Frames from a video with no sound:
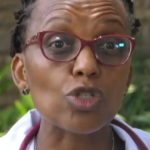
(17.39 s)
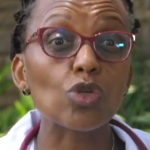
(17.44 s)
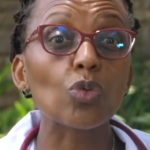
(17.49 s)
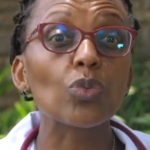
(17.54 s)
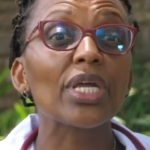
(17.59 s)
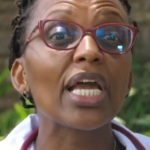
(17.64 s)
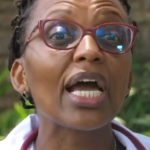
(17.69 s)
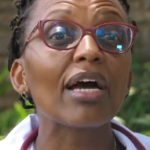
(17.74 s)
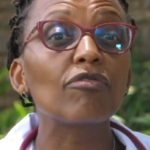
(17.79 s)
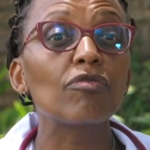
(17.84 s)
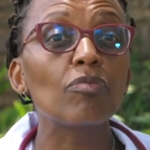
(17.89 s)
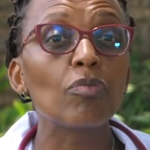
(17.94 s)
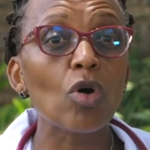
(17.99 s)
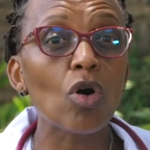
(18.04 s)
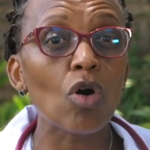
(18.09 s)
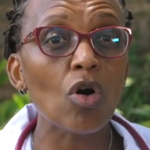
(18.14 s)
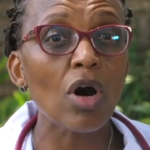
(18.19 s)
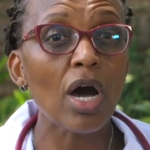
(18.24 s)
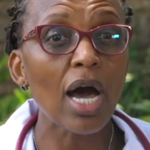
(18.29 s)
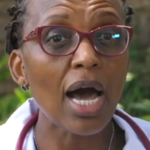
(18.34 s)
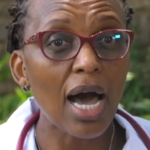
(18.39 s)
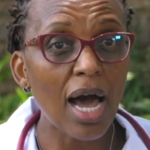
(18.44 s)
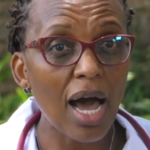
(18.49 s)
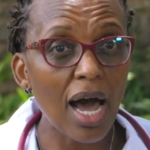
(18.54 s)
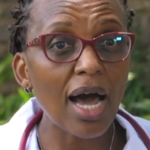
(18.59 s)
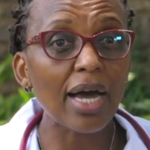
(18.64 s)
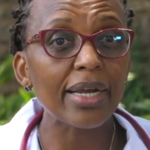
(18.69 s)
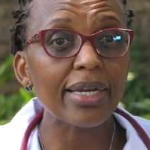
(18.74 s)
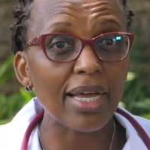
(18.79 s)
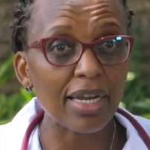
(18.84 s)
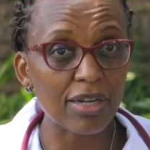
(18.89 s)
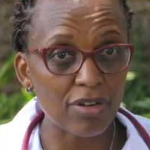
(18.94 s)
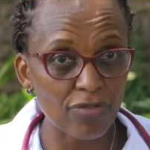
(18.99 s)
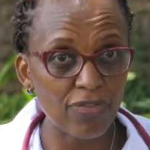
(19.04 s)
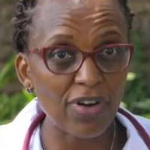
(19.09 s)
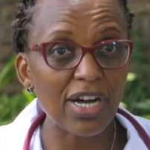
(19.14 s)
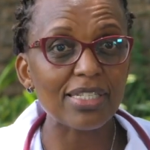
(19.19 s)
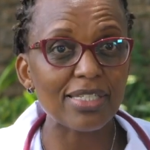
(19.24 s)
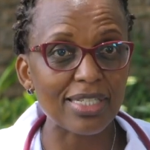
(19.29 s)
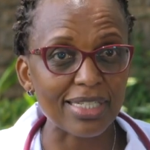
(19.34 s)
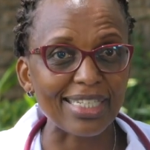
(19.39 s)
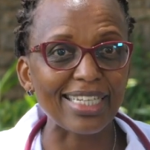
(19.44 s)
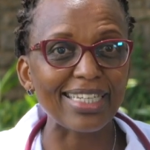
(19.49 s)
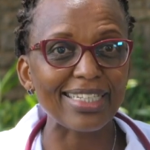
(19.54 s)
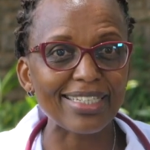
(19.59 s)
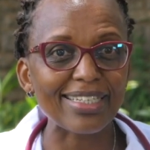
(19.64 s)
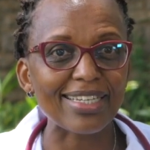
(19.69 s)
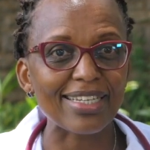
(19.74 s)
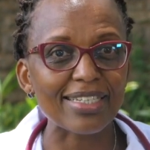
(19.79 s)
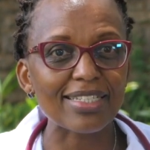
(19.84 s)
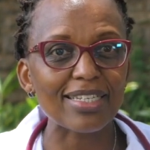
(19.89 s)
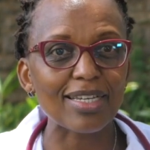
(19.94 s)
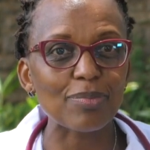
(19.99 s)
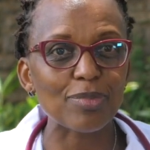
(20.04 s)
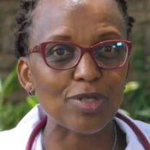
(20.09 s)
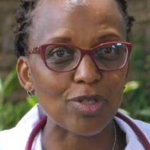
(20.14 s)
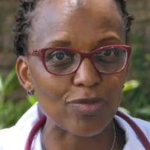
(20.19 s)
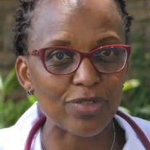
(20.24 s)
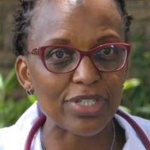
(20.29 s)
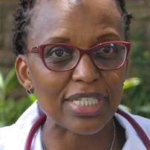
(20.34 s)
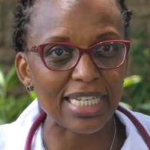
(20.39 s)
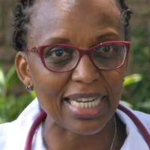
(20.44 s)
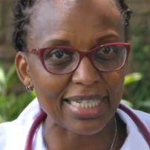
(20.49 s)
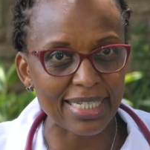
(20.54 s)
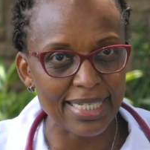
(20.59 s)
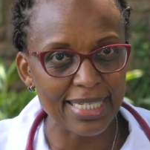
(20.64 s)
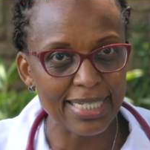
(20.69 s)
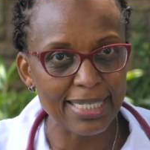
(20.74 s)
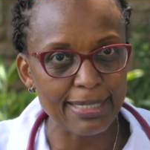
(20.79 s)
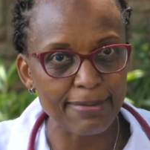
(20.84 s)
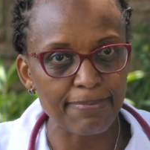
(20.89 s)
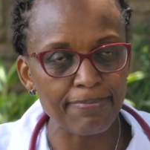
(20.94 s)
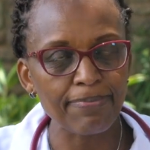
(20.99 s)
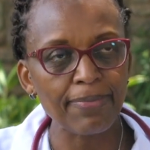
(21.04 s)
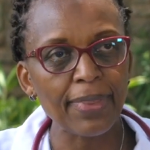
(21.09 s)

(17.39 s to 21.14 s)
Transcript: So we have more hard and fast data in terms of studies.